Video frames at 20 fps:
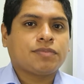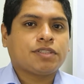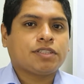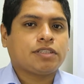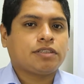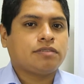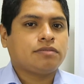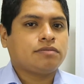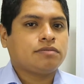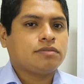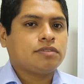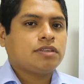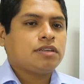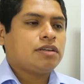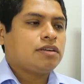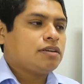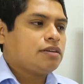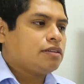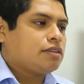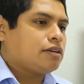Okay.
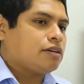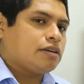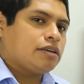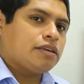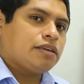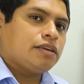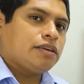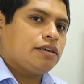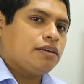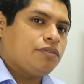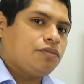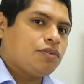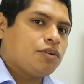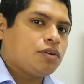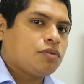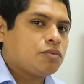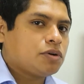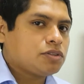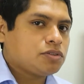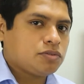Now, if
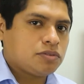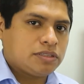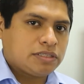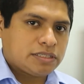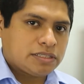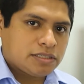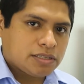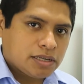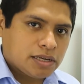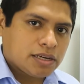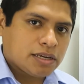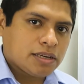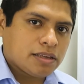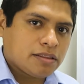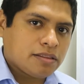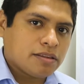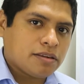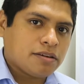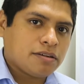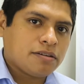you don't want to
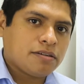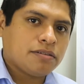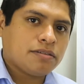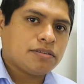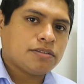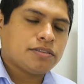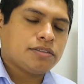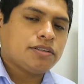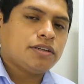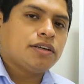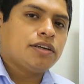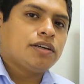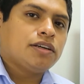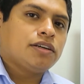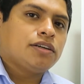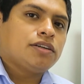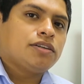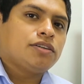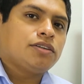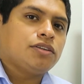decide there,
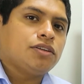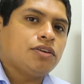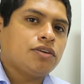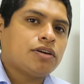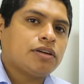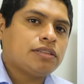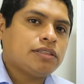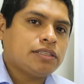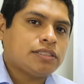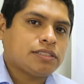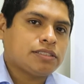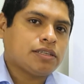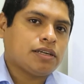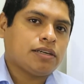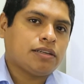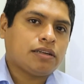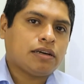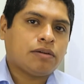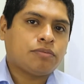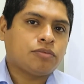you can
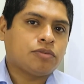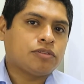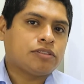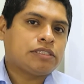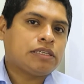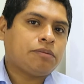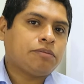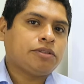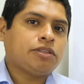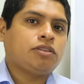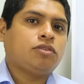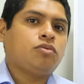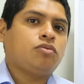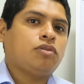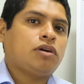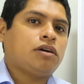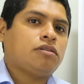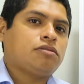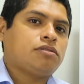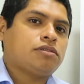decide up to
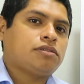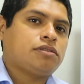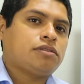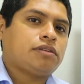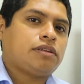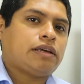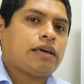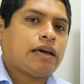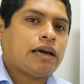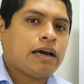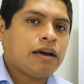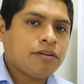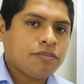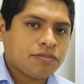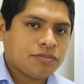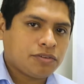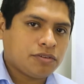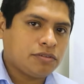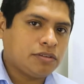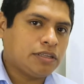72 hours
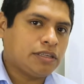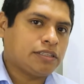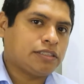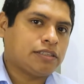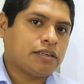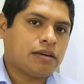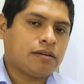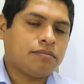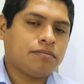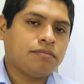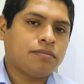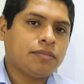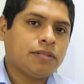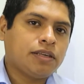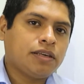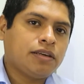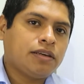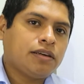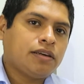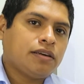after the exam,
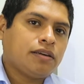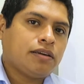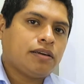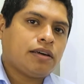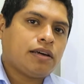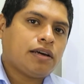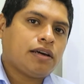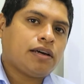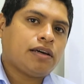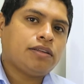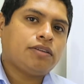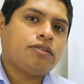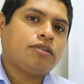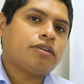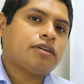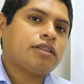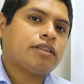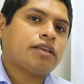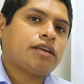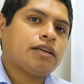and
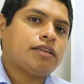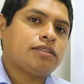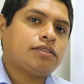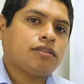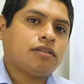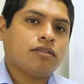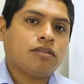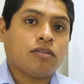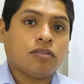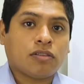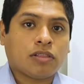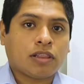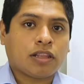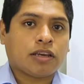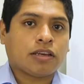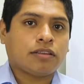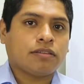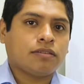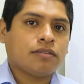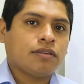you can cancel
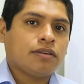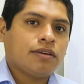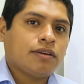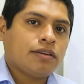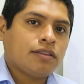online.